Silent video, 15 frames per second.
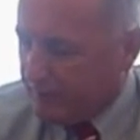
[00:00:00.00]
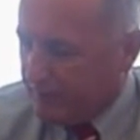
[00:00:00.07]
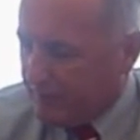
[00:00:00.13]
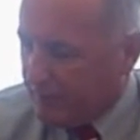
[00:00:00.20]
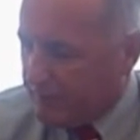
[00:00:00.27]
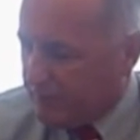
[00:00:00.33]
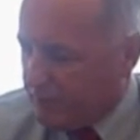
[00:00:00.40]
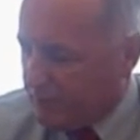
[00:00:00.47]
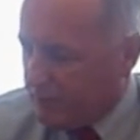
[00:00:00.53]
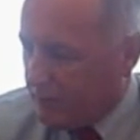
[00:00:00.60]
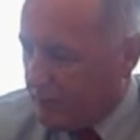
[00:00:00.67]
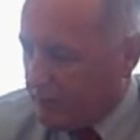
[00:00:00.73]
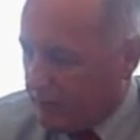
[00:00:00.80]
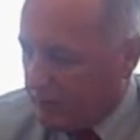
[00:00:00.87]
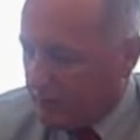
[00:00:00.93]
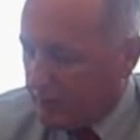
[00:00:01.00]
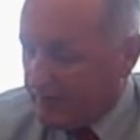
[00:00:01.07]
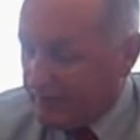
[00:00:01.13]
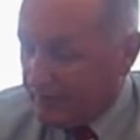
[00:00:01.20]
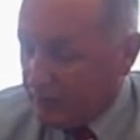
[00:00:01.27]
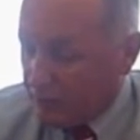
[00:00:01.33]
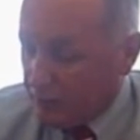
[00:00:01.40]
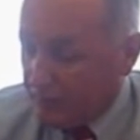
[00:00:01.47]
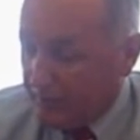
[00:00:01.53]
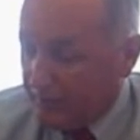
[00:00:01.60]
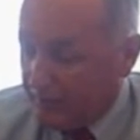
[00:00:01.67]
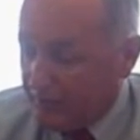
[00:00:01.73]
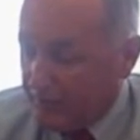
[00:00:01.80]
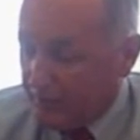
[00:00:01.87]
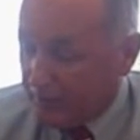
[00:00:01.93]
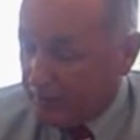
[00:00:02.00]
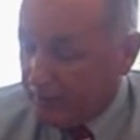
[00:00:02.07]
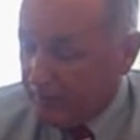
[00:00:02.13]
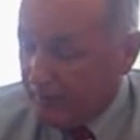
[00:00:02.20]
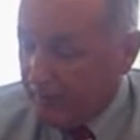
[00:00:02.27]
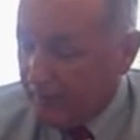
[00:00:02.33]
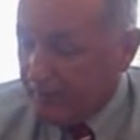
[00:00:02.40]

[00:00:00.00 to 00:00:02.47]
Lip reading: in these three theaters